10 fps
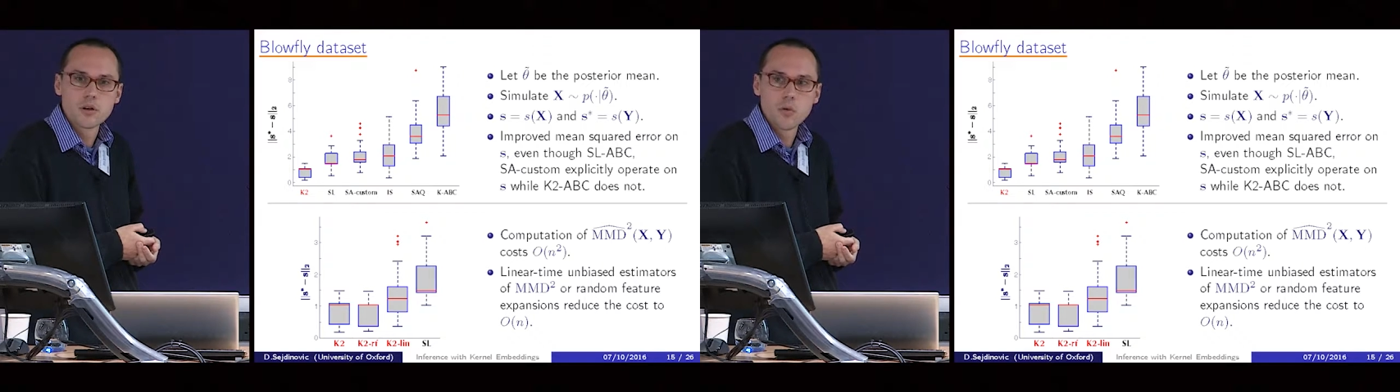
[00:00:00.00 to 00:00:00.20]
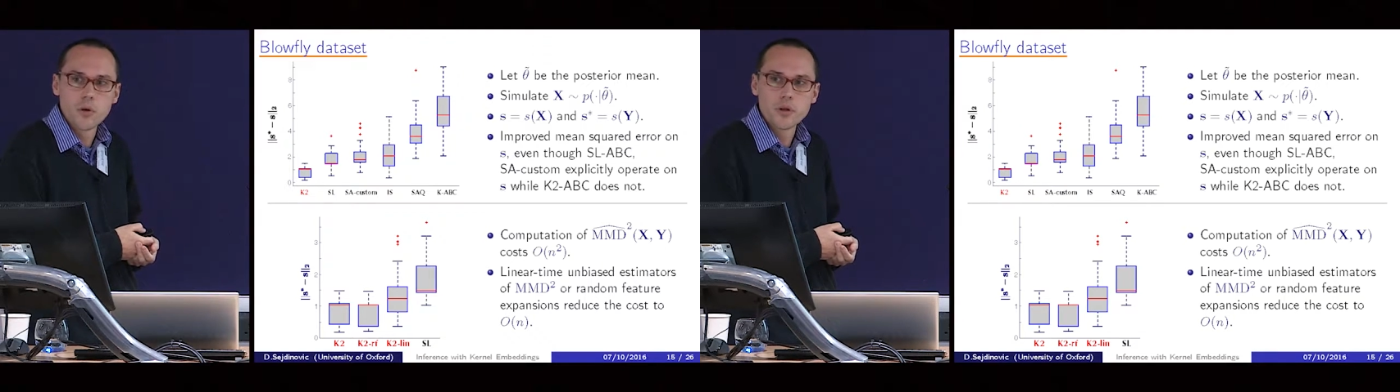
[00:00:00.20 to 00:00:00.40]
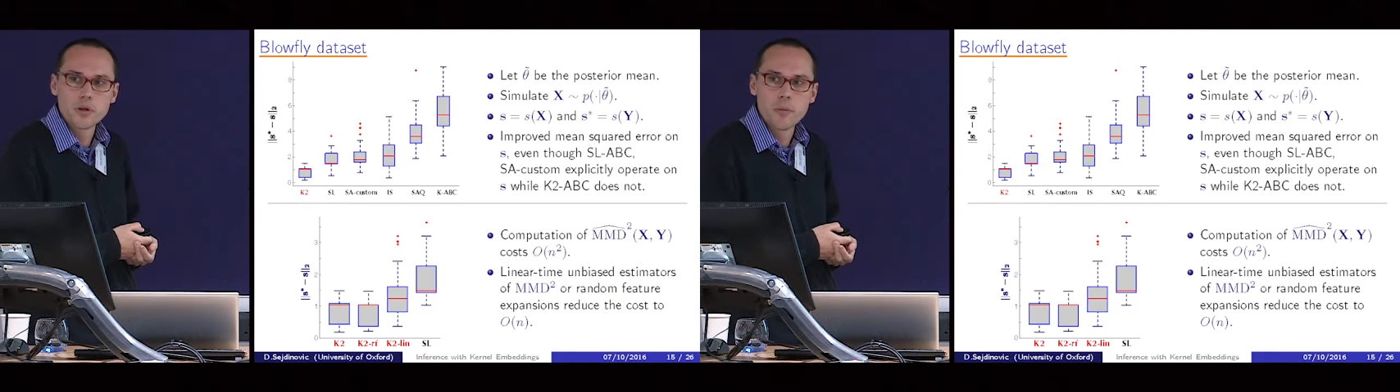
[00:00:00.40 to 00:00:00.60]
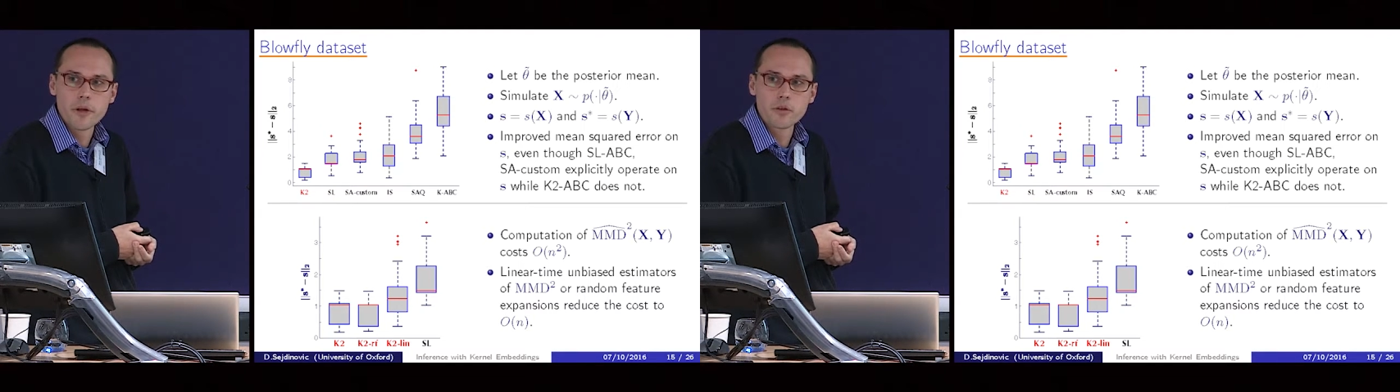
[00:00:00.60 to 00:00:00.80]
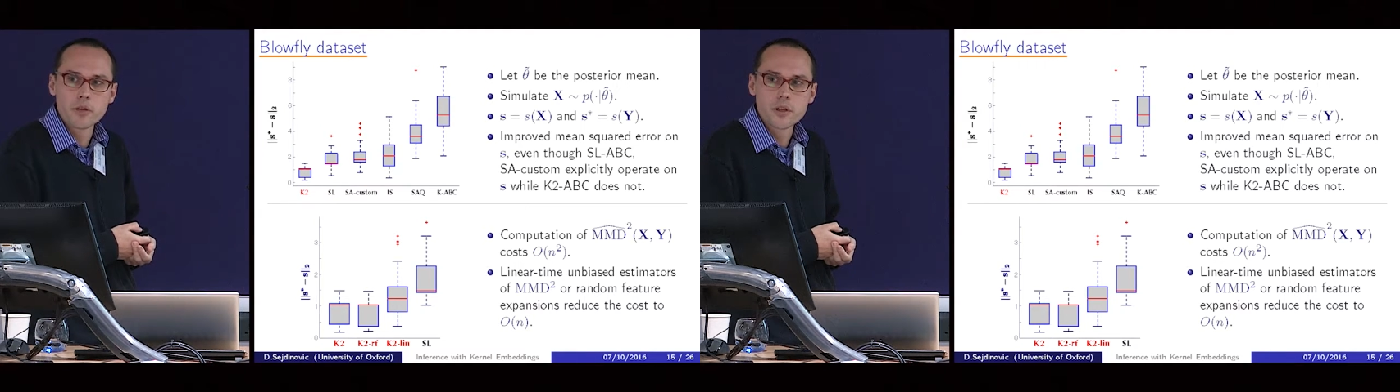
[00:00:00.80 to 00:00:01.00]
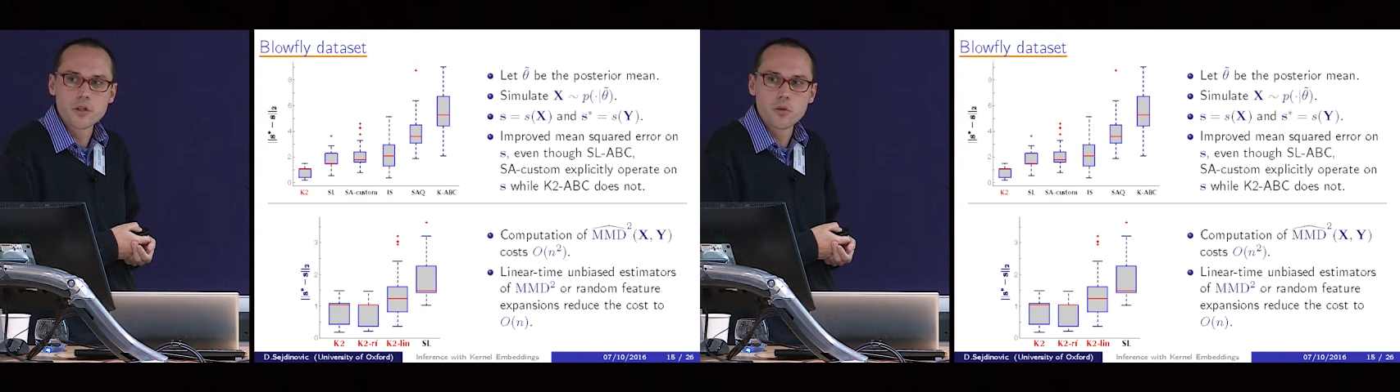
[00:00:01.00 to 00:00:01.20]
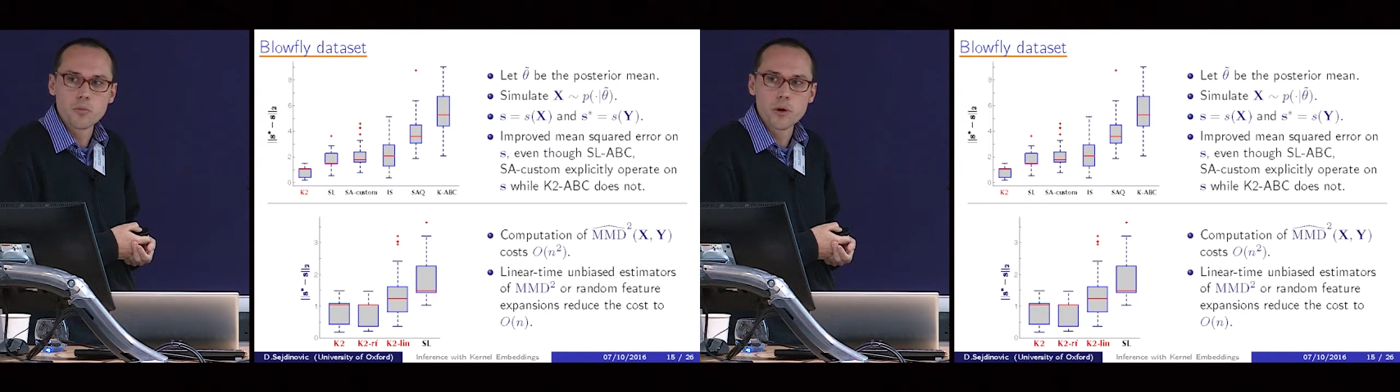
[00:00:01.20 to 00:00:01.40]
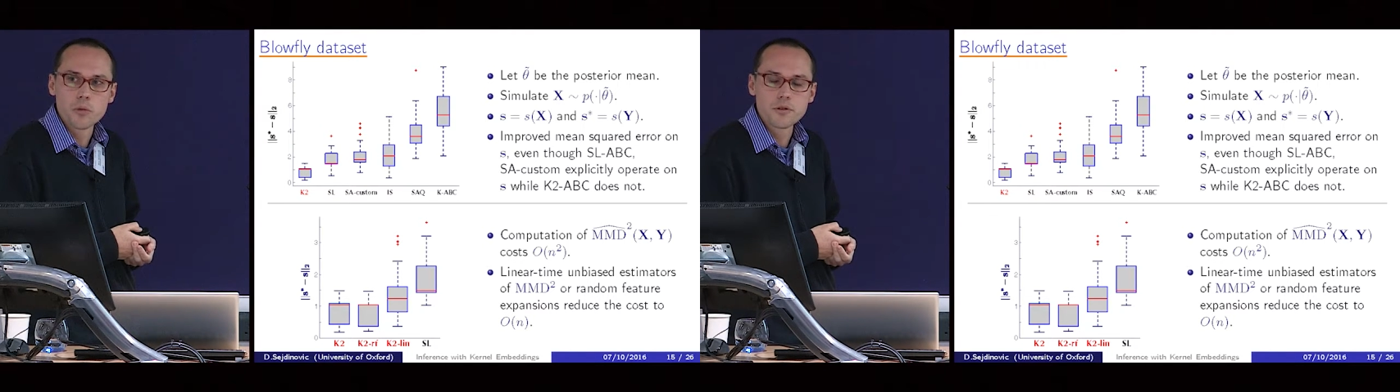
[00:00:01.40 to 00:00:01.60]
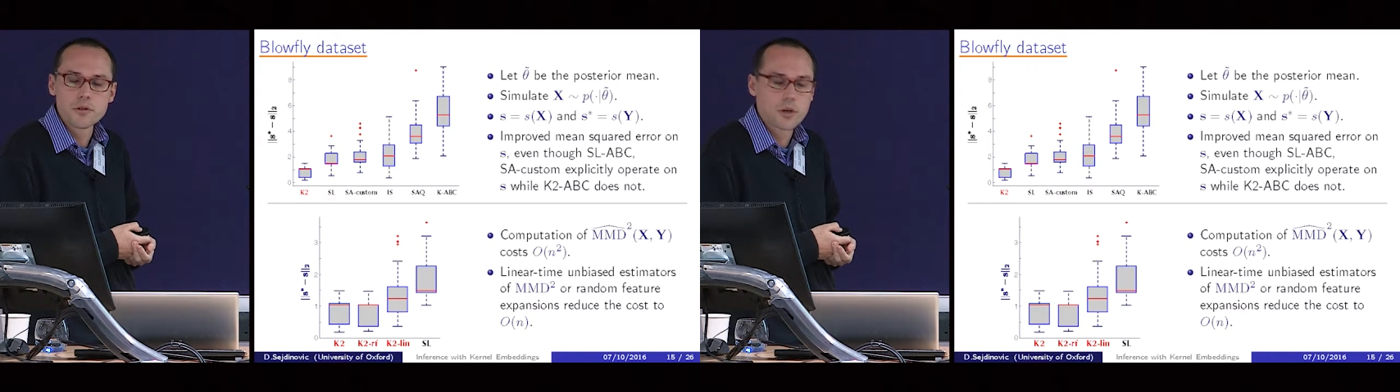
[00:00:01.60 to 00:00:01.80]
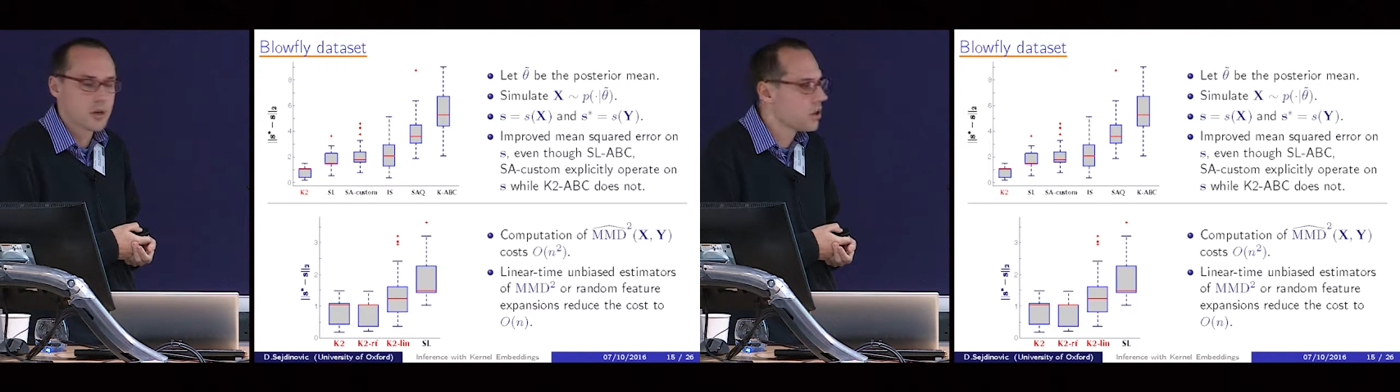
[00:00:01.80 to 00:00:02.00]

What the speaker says: with the method that's non-parametric.